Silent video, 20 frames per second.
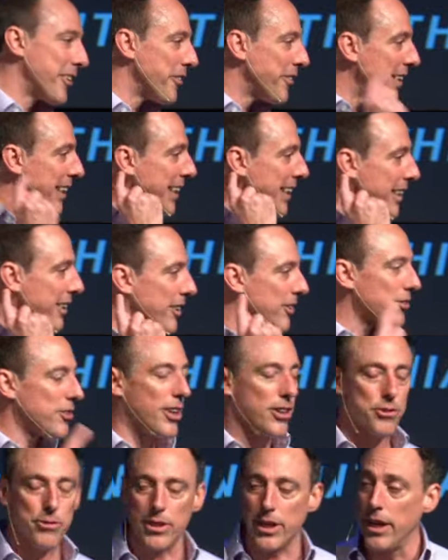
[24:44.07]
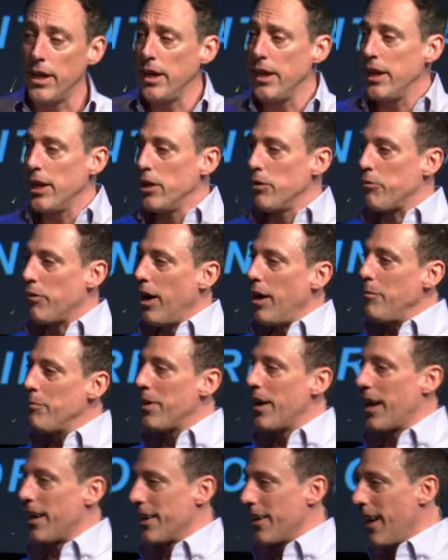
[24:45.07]
Or the ear talk to an eye. If I'm
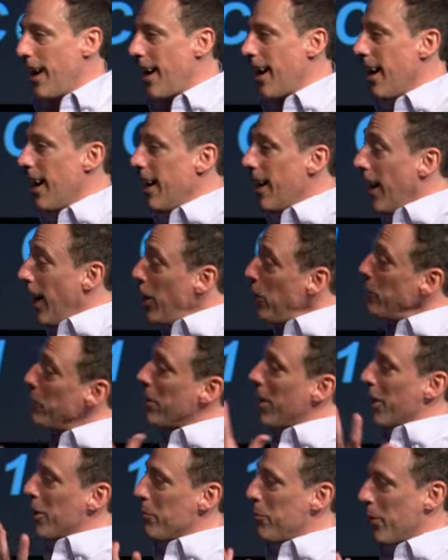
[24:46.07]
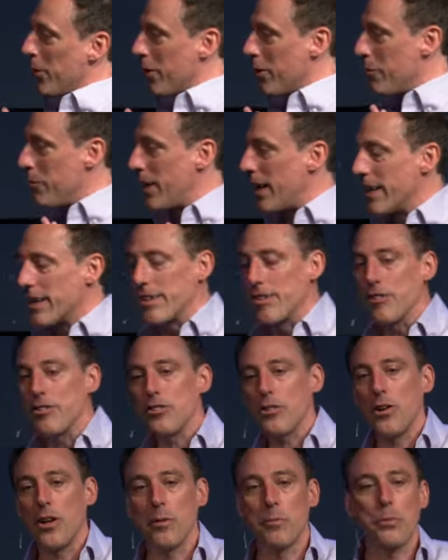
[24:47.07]
not an eye, I'm not a part of the body. This is
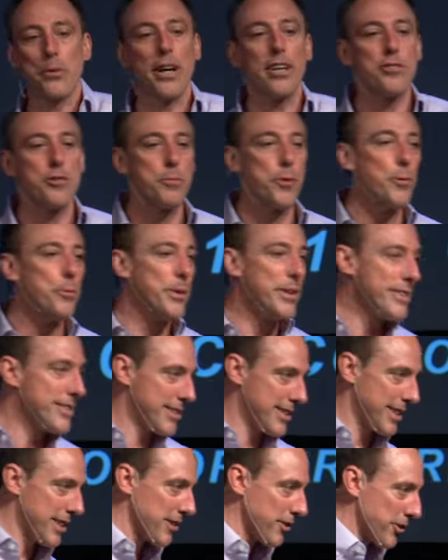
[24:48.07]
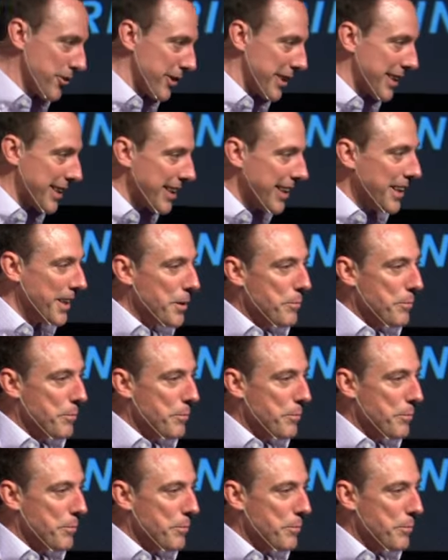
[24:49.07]
called prosopopoeia in Greek.